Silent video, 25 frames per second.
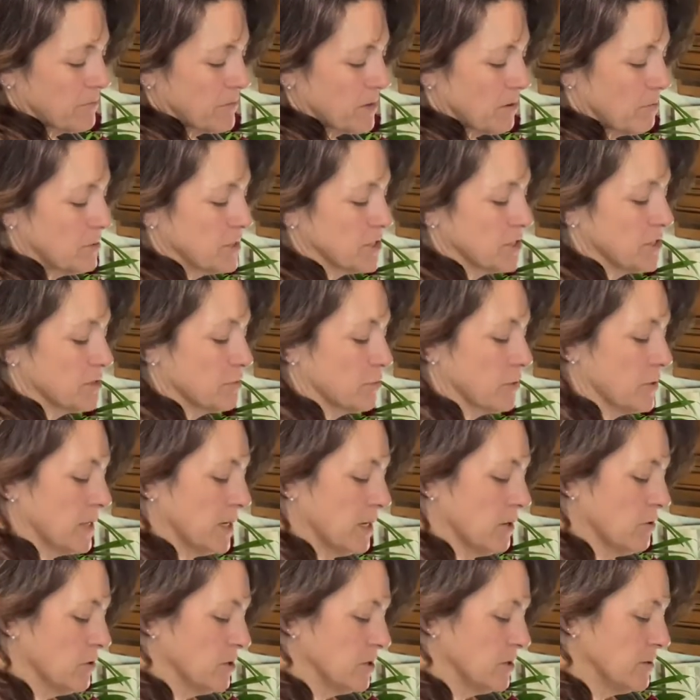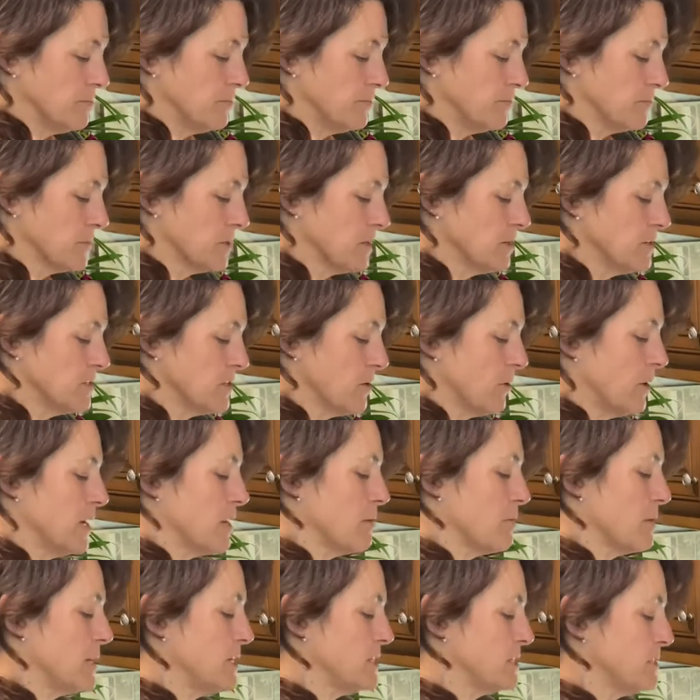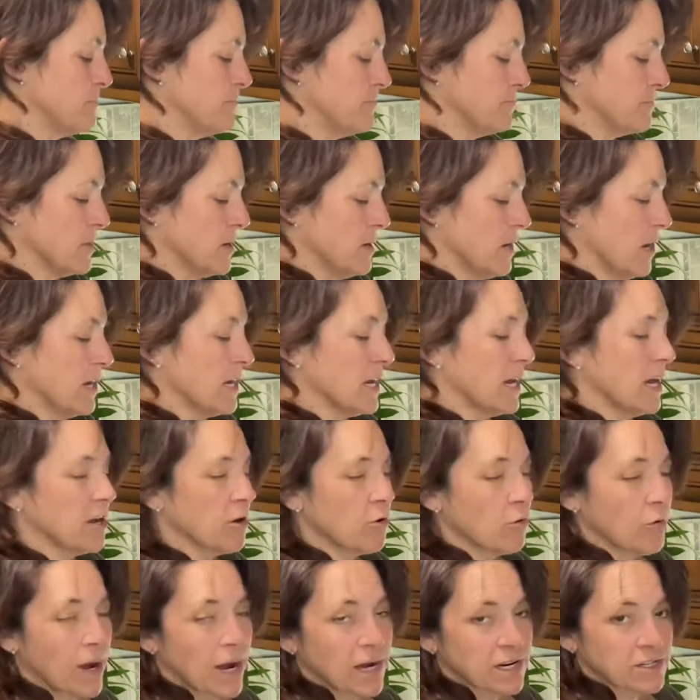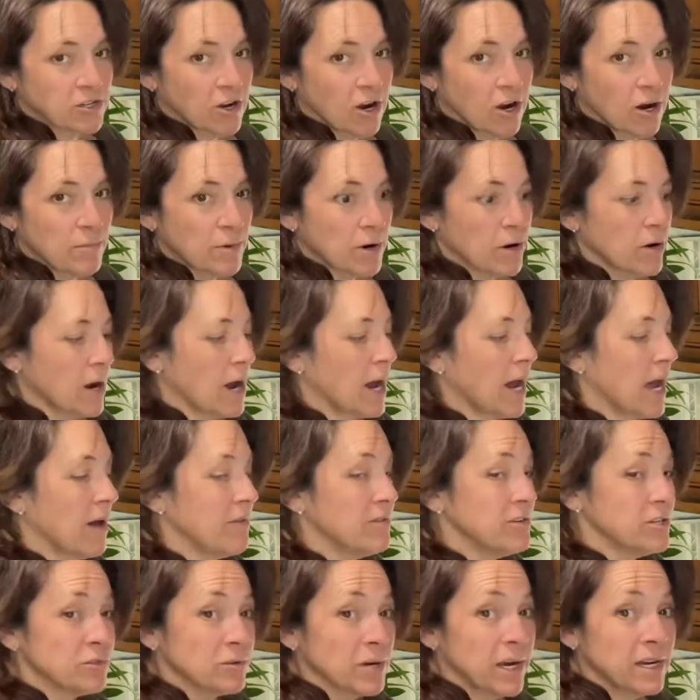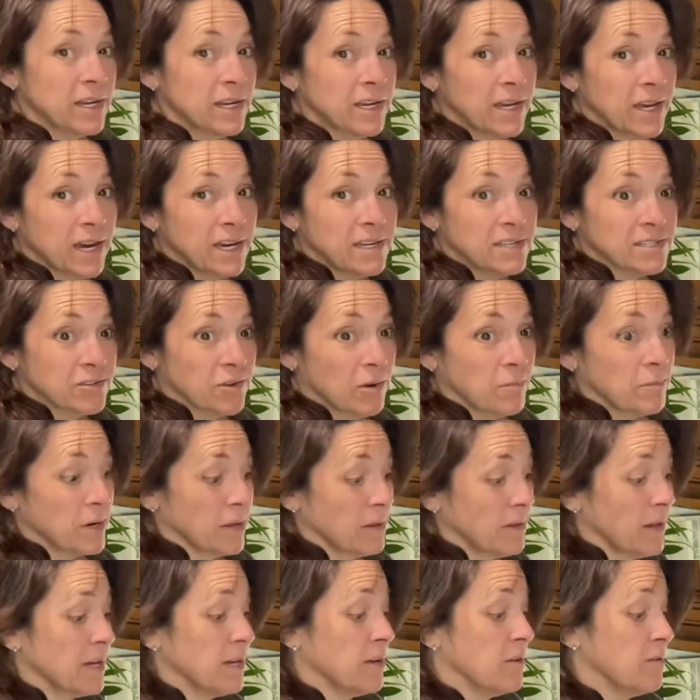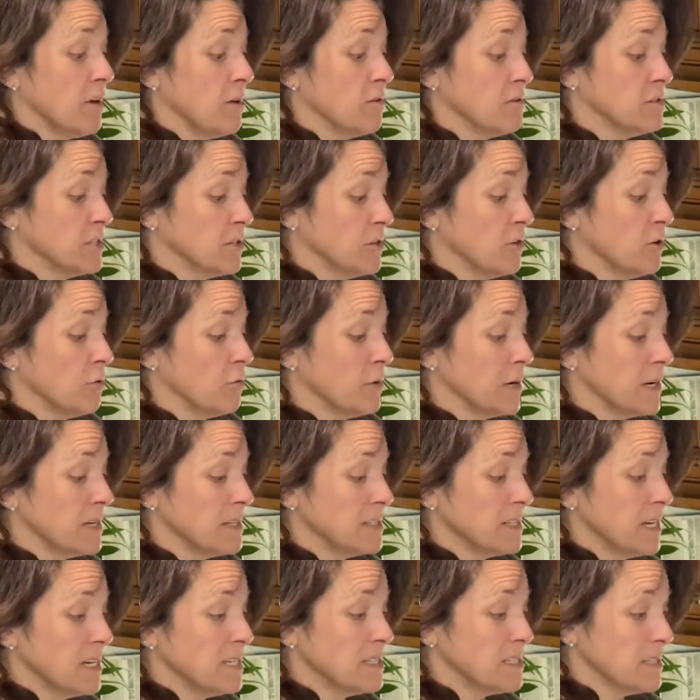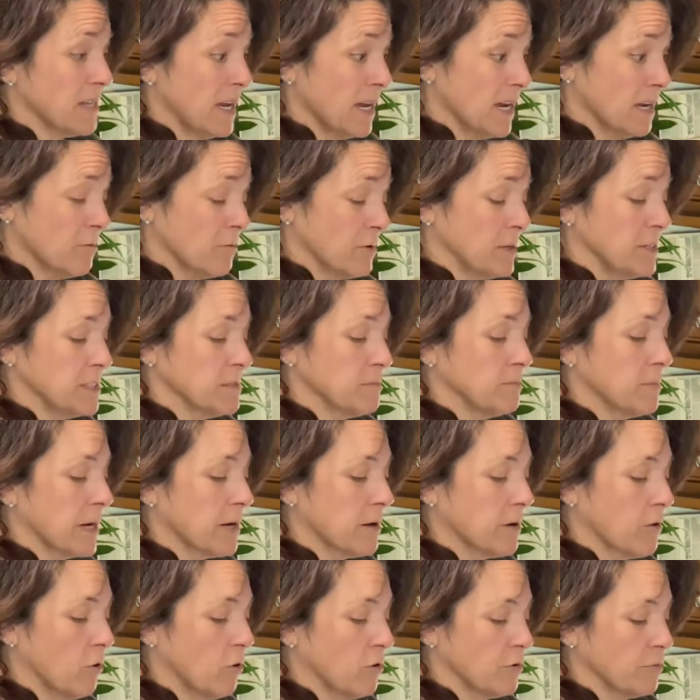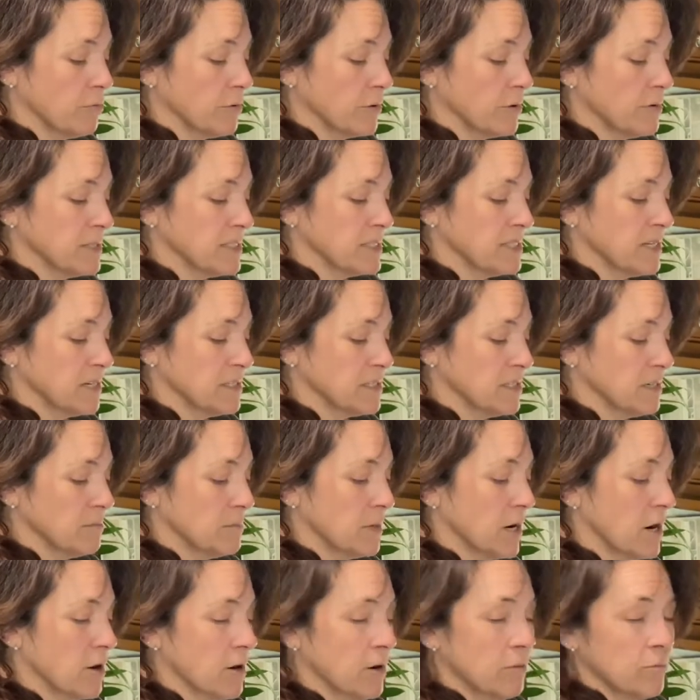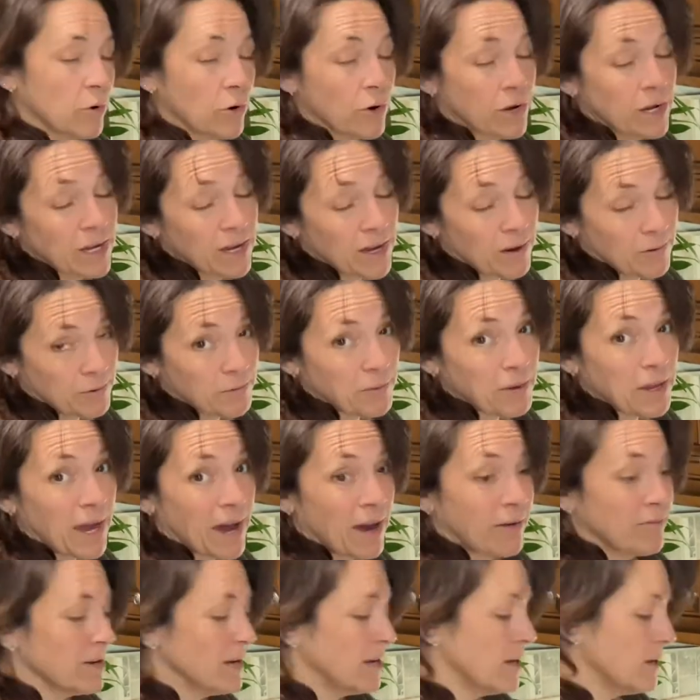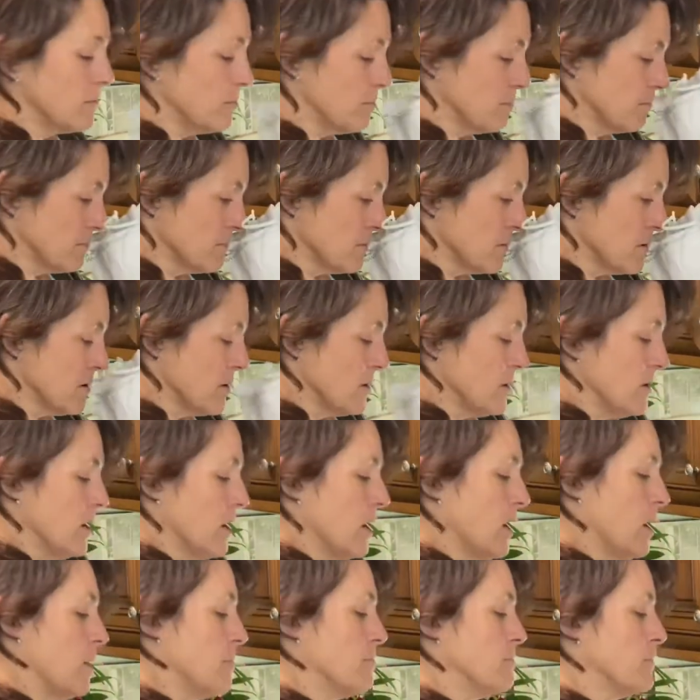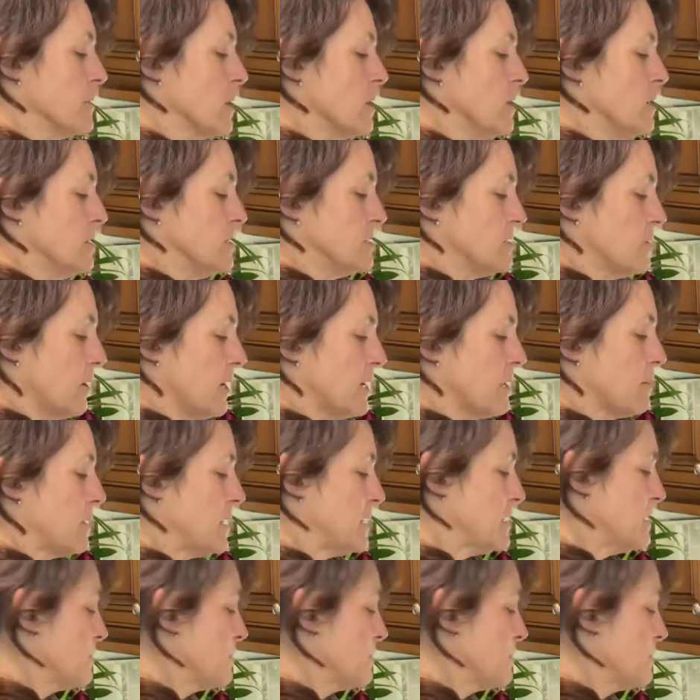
which is really cool. So anyways, again, Cracked Armor. I haven't tried it yet, so I'm going to let you know too what it tastes like. Once my cold brew is done tomorrow morning, I will be having it. So anyways,